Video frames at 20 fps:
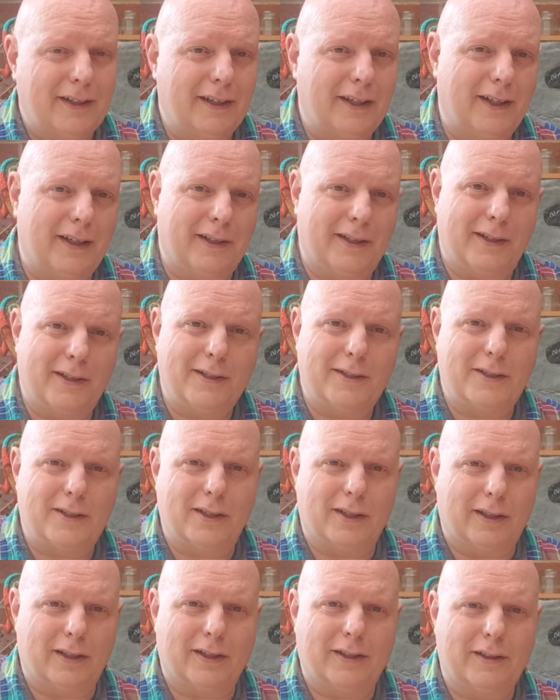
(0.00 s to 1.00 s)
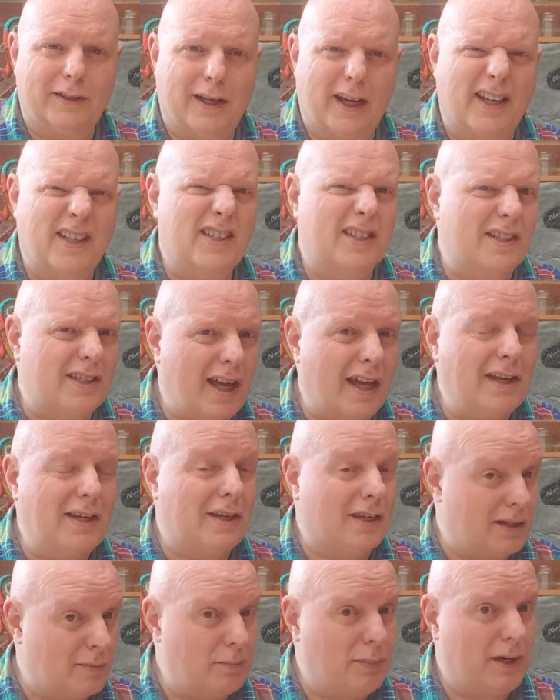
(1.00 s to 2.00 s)
in this
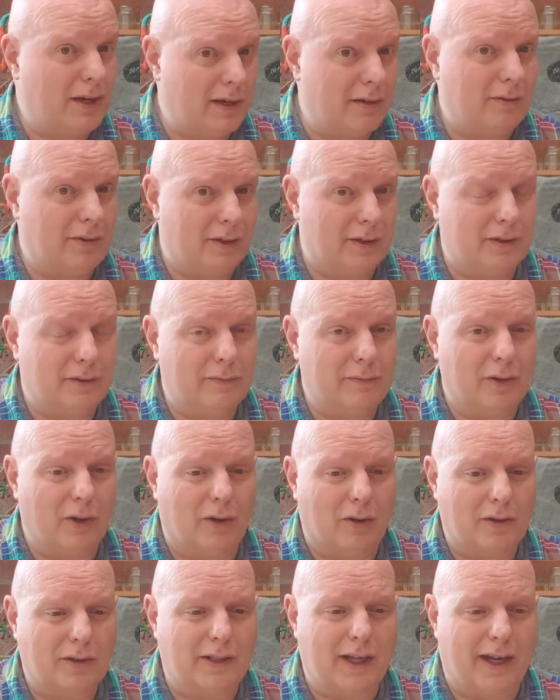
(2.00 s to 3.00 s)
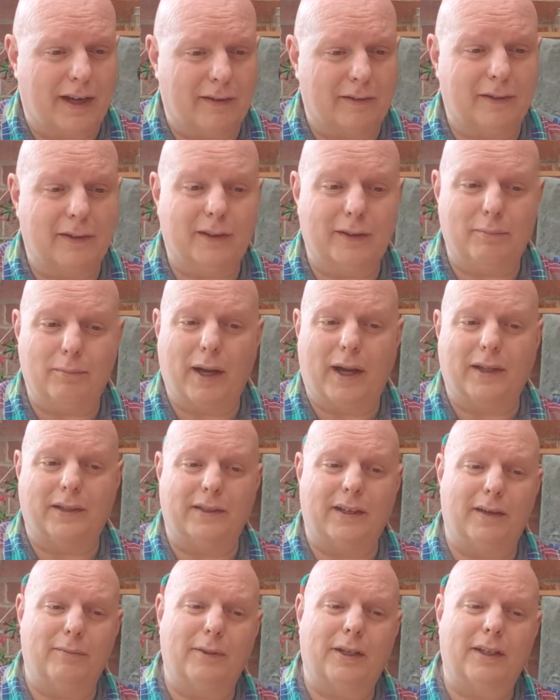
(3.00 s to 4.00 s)
extended period of lockdown and the
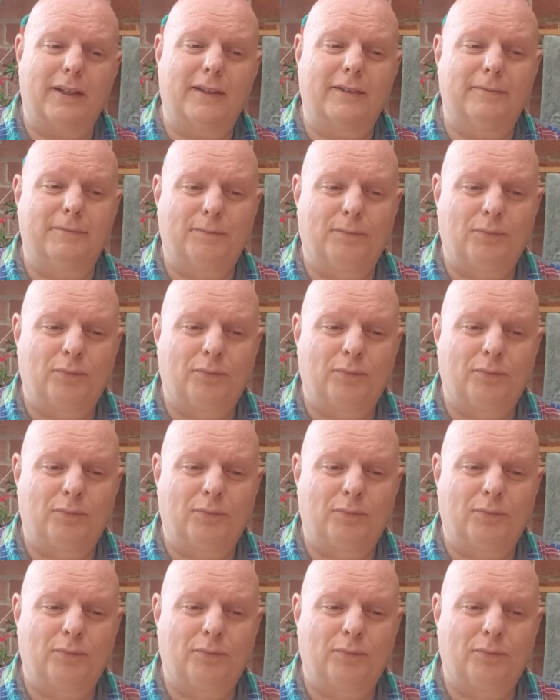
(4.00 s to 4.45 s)
pandemic.